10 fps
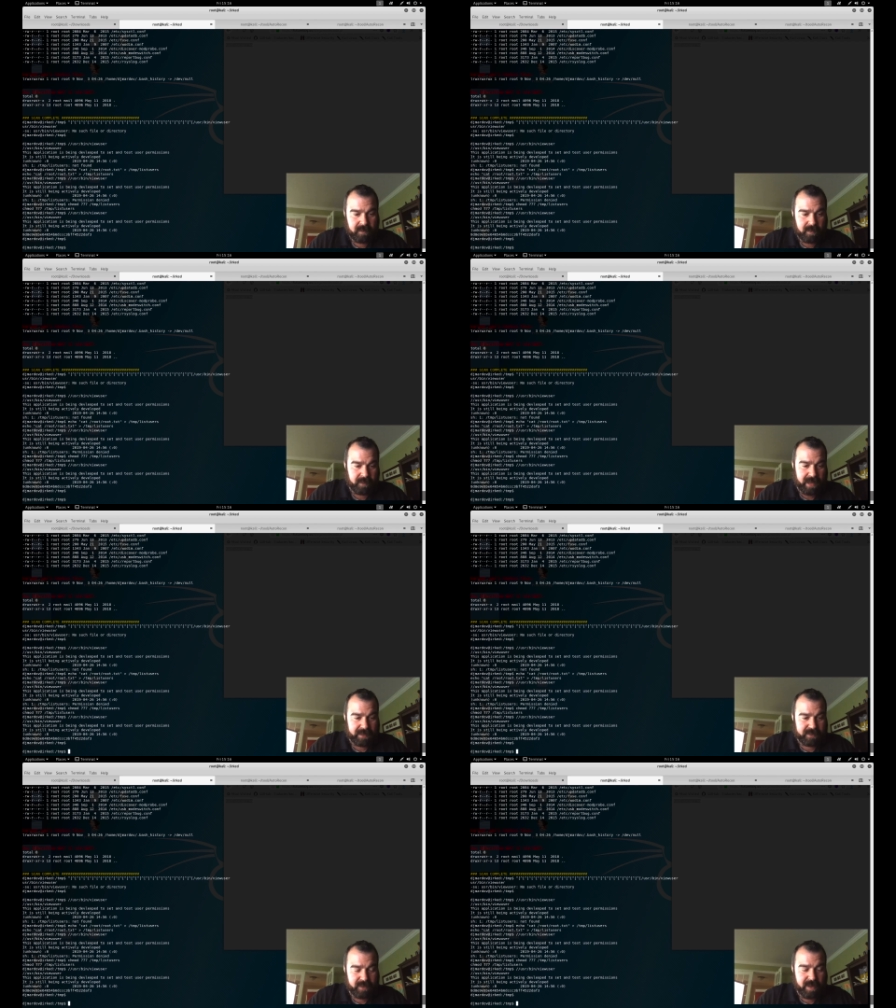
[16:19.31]

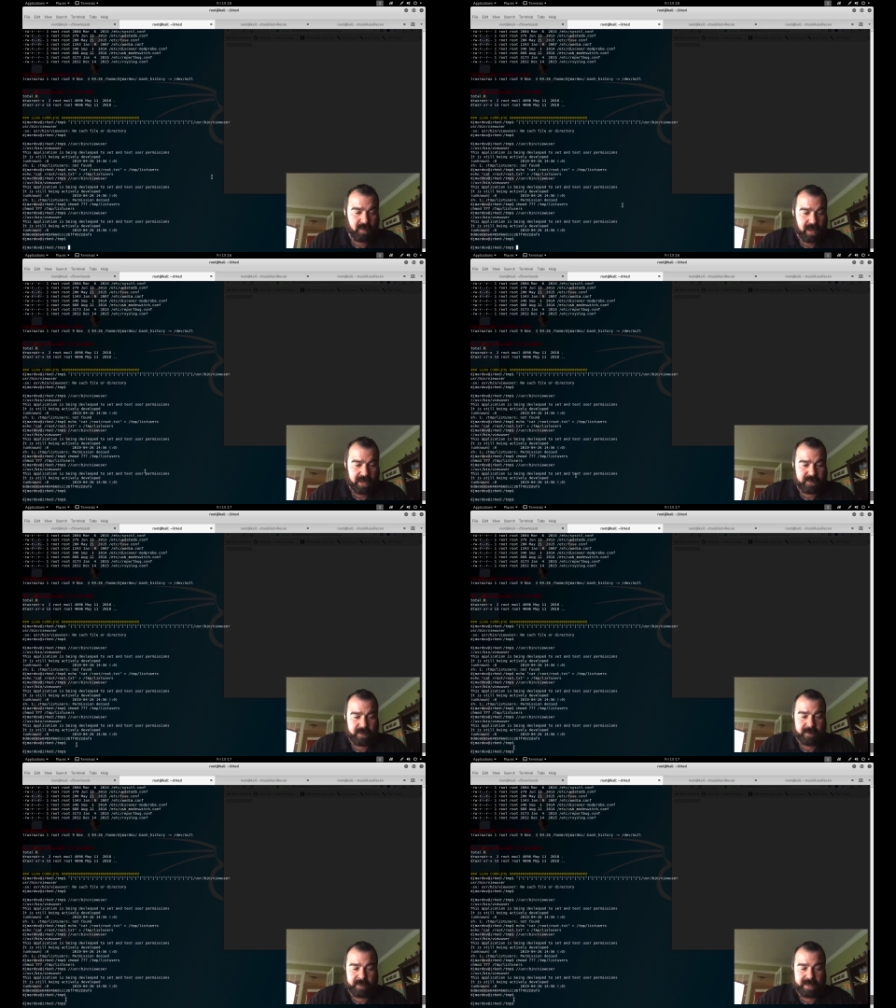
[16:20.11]
Okay, so it worked
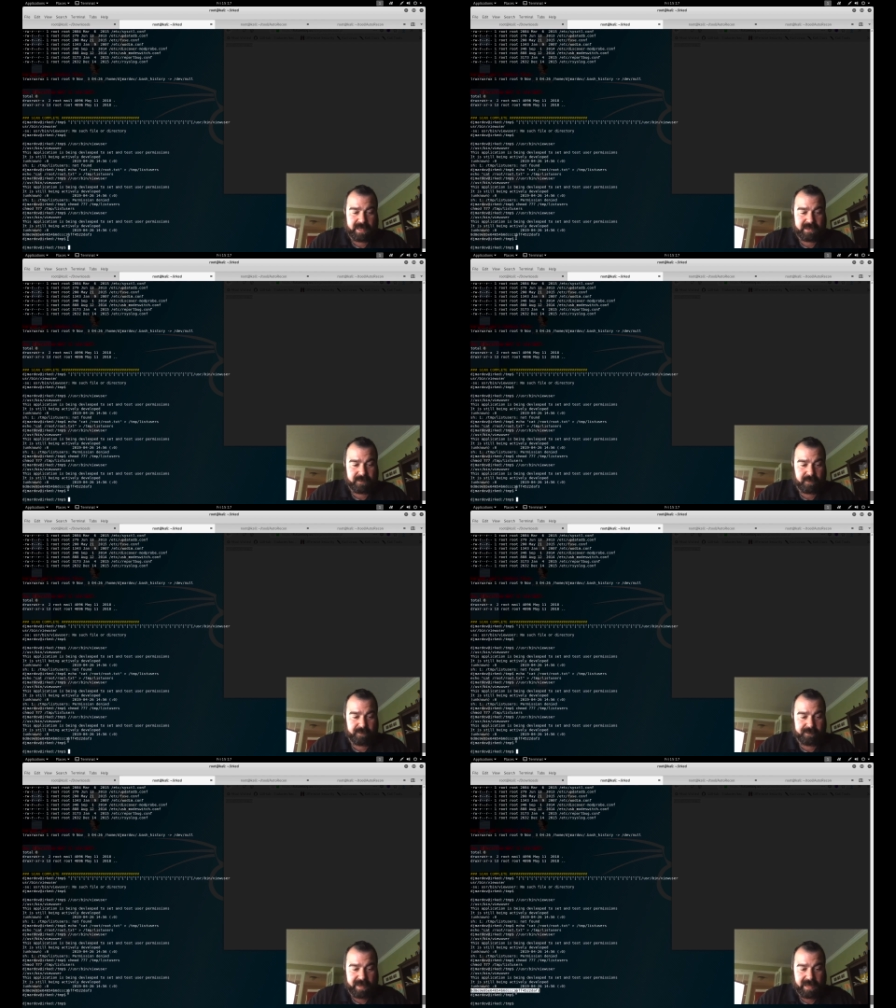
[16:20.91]
when we got the
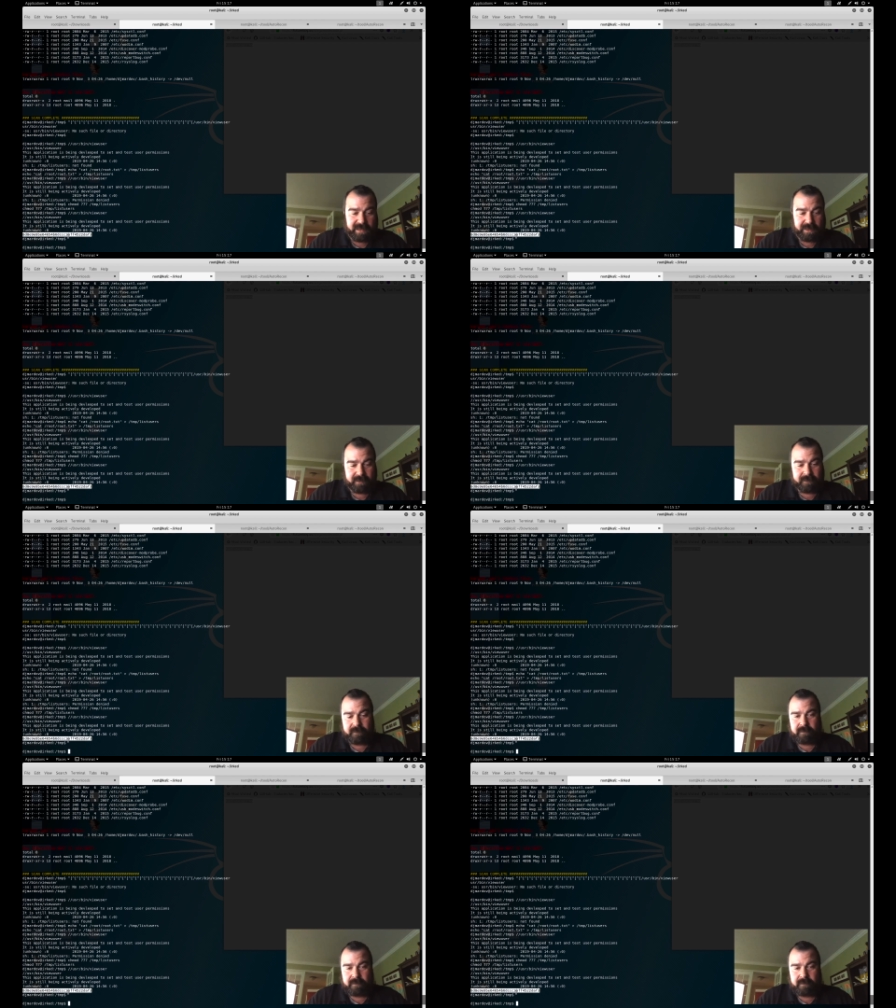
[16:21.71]
root flag here.